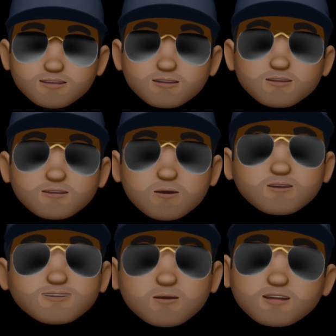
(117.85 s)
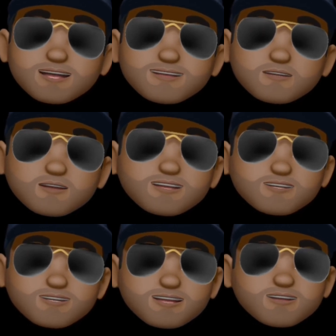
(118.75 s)
You, of course, want as many
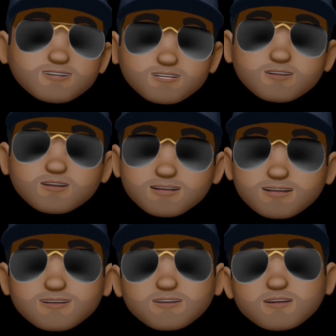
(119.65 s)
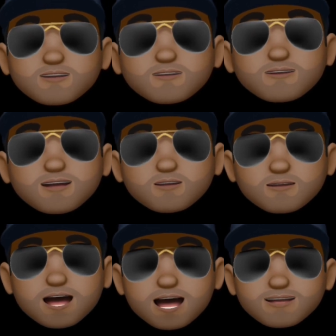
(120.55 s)
shares as you can get to pay you
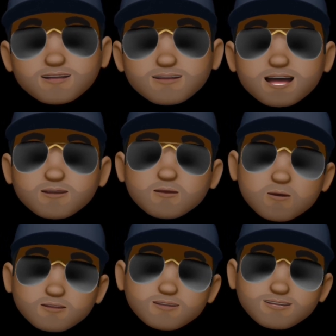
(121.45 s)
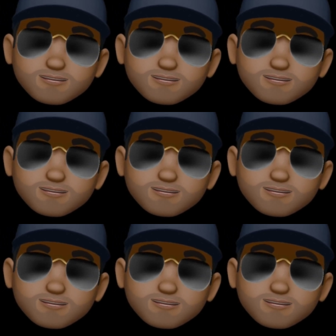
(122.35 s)
back that quarterly